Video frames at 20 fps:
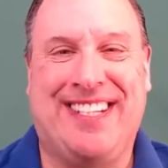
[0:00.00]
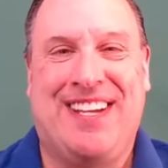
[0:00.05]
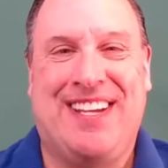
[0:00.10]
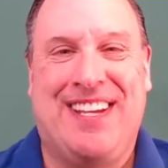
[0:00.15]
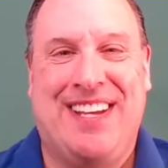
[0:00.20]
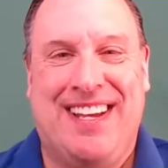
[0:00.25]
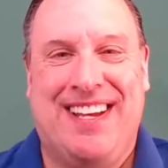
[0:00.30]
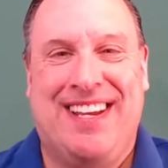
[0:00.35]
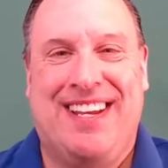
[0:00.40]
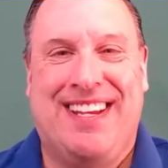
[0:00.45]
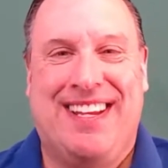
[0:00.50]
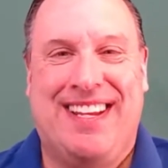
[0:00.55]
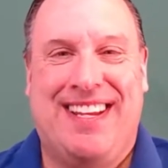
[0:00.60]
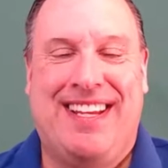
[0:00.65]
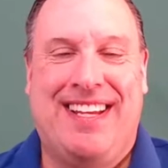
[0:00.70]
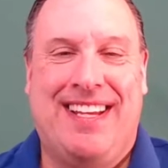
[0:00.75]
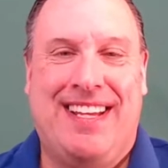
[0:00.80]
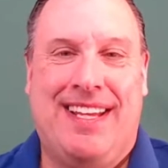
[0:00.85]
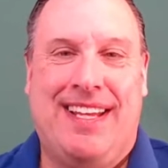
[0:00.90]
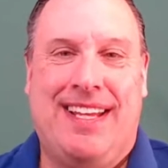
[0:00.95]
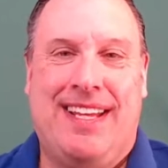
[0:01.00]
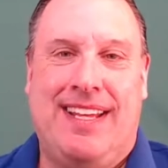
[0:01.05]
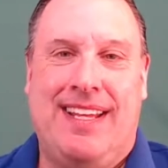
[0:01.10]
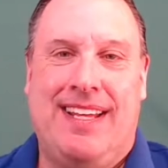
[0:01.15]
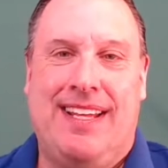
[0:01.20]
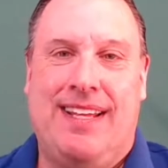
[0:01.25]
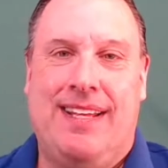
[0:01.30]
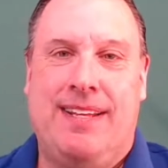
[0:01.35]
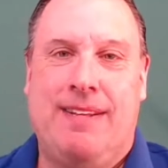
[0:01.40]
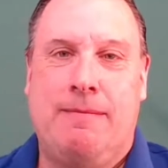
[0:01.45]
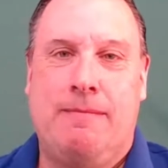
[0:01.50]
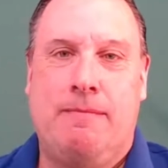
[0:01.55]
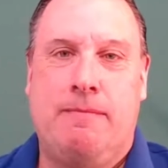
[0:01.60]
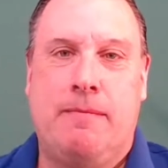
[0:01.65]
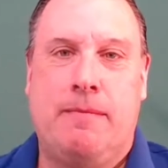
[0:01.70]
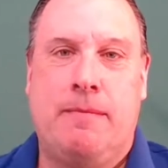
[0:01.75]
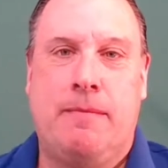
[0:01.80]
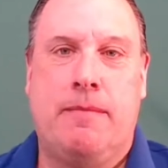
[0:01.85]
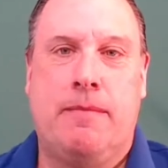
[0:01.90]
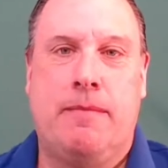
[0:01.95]

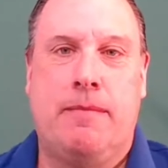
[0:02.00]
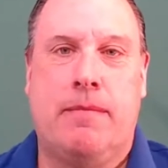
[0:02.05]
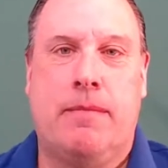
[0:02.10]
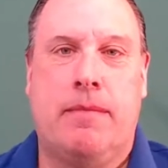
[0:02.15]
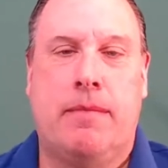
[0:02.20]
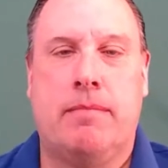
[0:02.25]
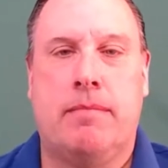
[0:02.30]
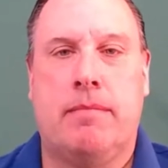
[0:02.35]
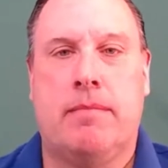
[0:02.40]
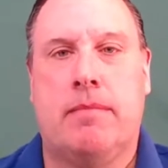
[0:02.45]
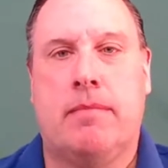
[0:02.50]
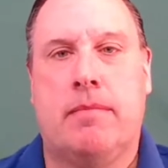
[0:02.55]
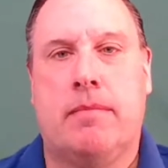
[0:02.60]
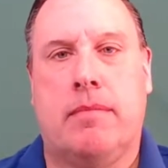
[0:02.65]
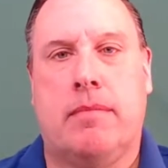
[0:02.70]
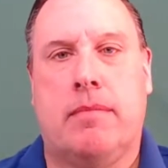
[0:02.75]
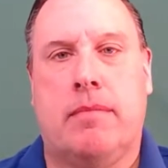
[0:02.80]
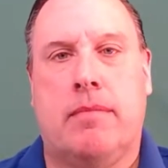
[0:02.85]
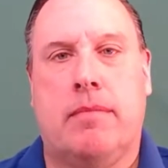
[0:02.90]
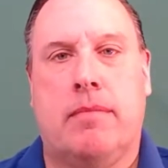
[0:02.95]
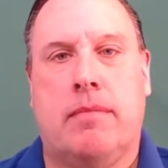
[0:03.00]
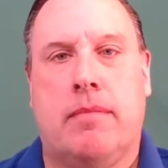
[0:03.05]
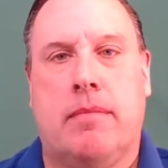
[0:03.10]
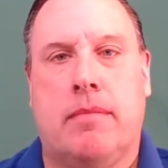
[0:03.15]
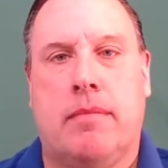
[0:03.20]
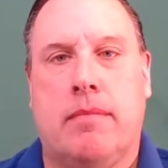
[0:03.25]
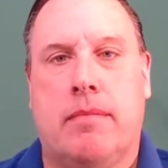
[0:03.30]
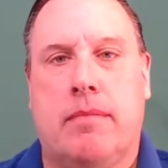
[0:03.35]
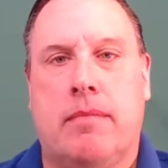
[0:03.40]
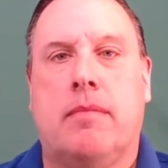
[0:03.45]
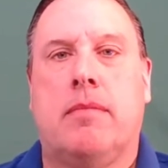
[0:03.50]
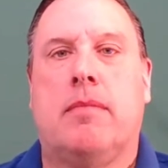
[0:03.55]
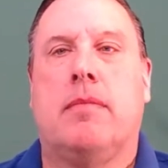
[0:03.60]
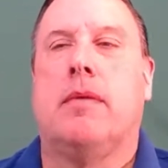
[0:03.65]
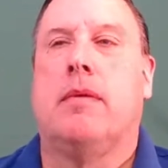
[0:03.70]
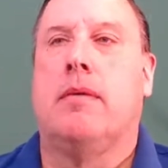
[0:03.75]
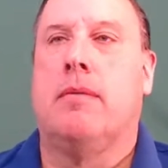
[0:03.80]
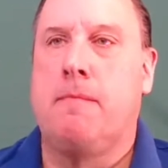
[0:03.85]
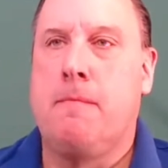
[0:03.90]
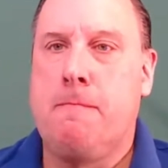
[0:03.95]

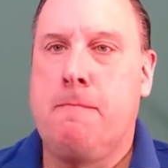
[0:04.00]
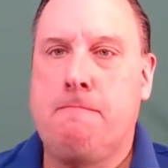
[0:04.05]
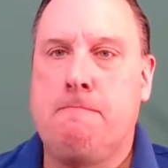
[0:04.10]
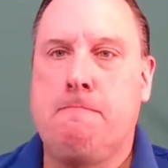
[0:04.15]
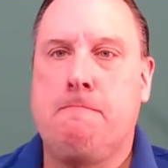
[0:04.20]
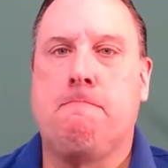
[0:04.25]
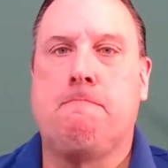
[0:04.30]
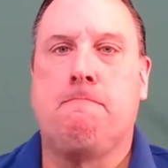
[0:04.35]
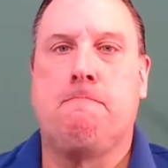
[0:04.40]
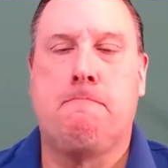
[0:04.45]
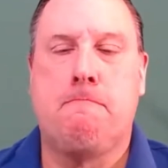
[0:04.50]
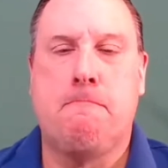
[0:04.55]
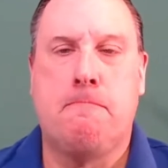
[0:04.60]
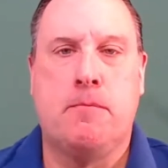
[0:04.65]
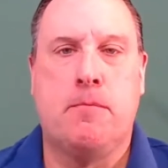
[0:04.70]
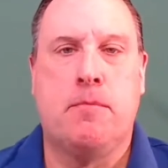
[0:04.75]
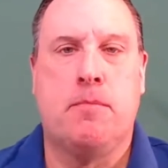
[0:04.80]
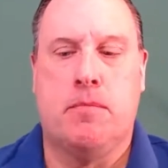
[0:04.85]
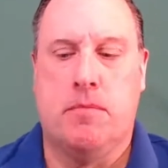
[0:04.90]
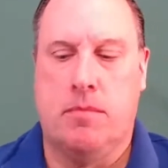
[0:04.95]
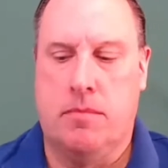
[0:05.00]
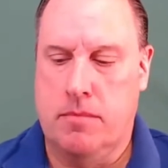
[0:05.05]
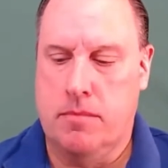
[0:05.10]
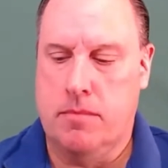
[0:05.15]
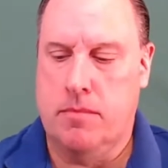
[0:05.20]
[no speech]